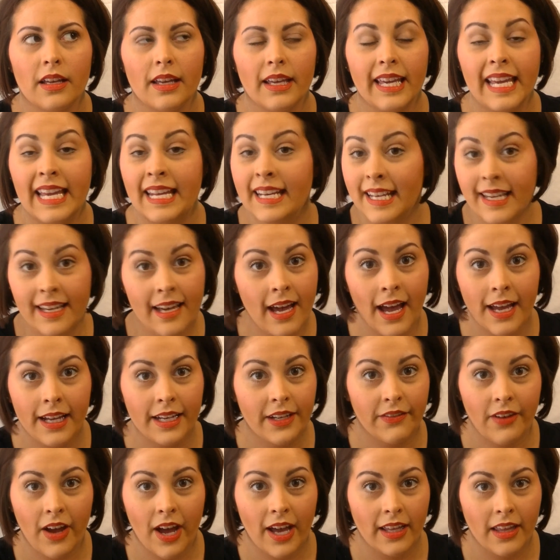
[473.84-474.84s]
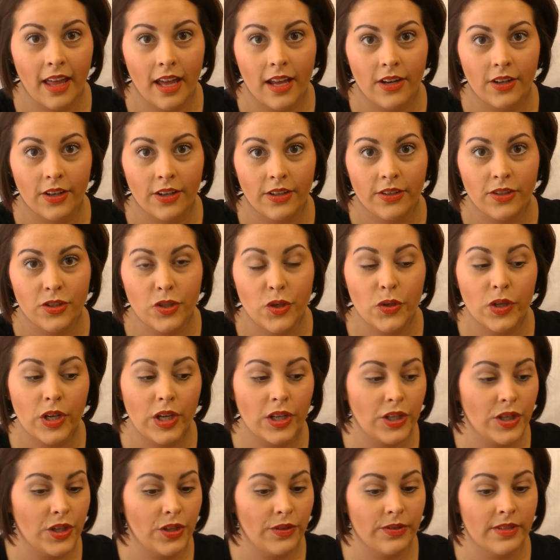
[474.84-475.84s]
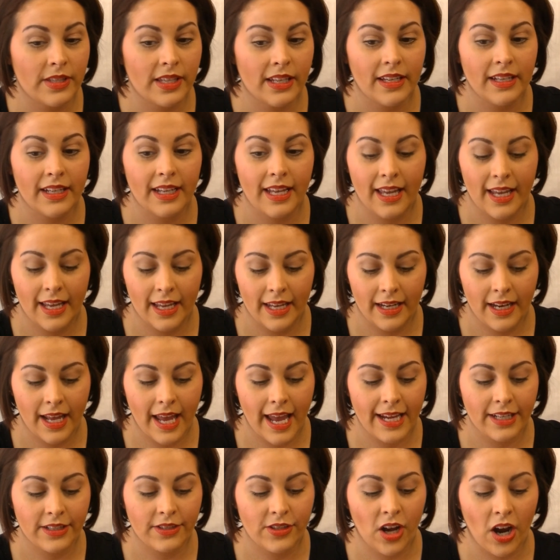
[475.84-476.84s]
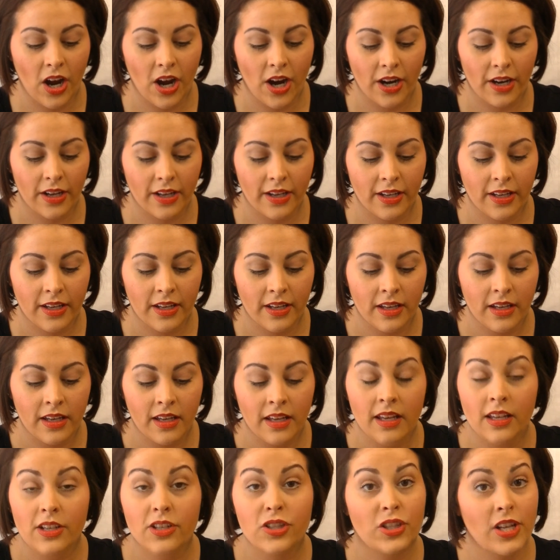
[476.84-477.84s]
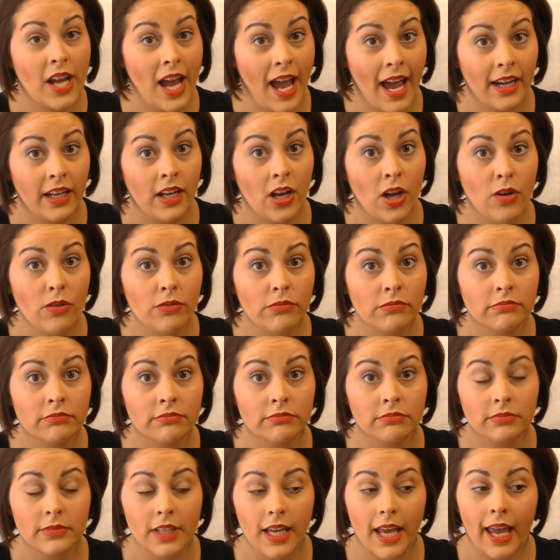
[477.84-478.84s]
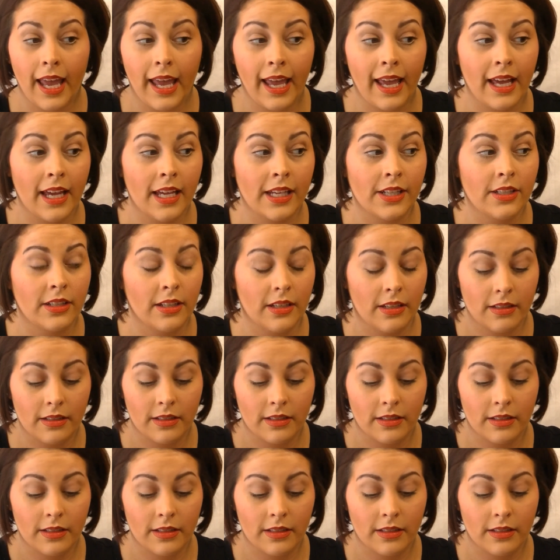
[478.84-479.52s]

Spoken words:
any kind of eyeliner. You could use it in a dark shadow and